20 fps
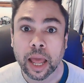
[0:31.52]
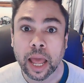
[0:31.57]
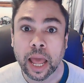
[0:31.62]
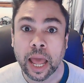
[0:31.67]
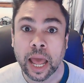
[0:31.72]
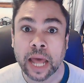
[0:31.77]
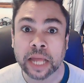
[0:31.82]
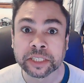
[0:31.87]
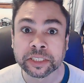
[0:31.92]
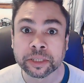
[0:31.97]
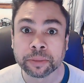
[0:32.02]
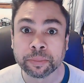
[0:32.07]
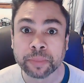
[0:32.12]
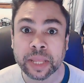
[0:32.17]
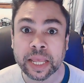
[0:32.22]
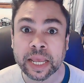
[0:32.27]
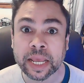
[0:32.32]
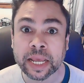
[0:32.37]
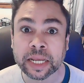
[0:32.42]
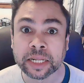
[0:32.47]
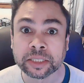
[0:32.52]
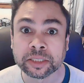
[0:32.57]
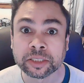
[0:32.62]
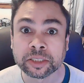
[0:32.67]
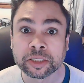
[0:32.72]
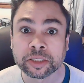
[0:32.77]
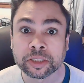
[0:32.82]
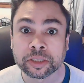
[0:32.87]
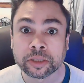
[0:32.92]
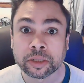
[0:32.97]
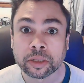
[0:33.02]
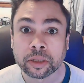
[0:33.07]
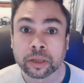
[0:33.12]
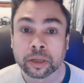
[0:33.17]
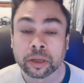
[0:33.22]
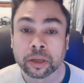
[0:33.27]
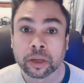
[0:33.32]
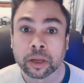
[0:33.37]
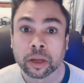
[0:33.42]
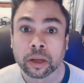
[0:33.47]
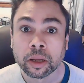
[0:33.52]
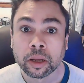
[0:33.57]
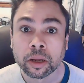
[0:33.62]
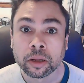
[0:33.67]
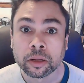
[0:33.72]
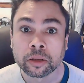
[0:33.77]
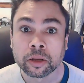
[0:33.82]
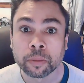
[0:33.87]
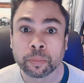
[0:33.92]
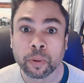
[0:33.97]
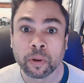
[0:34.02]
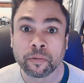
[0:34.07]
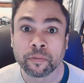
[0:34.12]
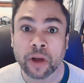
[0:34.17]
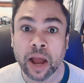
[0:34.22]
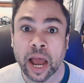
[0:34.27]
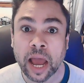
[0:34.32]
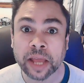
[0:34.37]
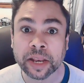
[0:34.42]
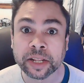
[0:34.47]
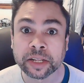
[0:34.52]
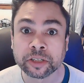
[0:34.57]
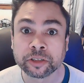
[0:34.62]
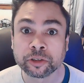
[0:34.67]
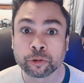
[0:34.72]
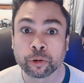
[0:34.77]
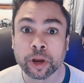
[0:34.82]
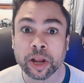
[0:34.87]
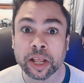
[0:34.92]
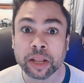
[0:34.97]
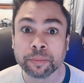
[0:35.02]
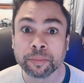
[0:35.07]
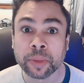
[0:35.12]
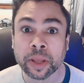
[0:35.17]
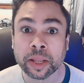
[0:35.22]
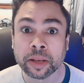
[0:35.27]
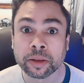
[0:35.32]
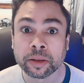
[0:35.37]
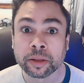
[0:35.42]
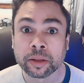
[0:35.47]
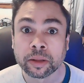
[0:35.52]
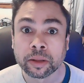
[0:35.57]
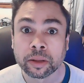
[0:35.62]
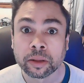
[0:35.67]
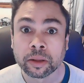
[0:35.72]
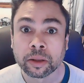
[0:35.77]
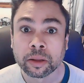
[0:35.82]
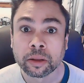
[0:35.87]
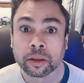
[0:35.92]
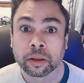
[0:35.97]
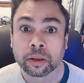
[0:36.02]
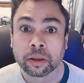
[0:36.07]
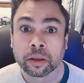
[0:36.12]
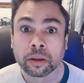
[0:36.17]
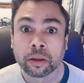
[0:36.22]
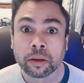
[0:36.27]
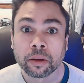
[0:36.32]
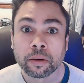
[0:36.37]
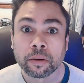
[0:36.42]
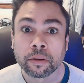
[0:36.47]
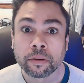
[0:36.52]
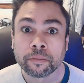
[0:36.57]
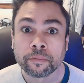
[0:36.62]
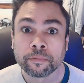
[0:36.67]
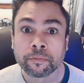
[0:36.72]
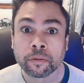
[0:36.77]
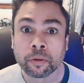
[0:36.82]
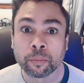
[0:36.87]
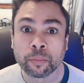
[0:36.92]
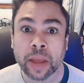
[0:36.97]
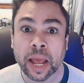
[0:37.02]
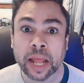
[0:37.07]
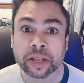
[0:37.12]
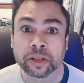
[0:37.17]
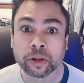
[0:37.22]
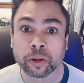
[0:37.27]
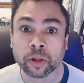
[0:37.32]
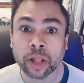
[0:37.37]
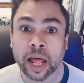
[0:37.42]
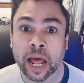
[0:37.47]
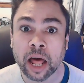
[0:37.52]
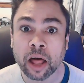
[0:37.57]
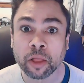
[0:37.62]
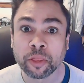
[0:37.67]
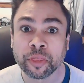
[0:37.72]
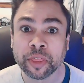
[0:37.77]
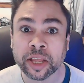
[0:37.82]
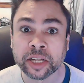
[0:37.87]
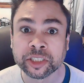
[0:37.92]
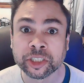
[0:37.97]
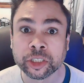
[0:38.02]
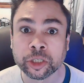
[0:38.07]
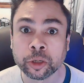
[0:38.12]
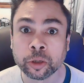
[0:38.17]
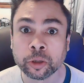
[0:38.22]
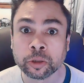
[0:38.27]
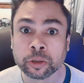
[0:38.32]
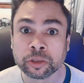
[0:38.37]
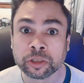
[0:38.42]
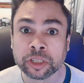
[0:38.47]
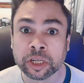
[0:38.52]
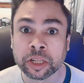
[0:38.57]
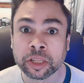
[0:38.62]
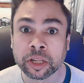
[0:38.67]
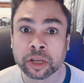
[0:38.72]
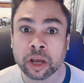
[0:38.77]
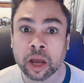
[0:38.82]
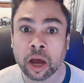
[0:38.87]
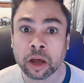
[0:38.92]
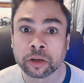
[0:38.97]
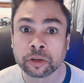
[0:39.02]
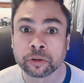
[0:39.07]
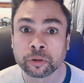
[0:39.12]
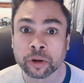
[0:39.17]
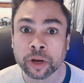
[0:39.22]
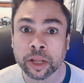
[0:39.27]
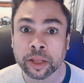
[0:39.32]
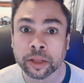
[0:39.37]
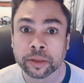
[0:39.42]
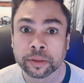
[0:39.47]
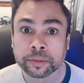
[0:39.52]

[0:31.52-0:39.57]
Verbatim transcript: as a means to providing treatment for mental health issues in the country.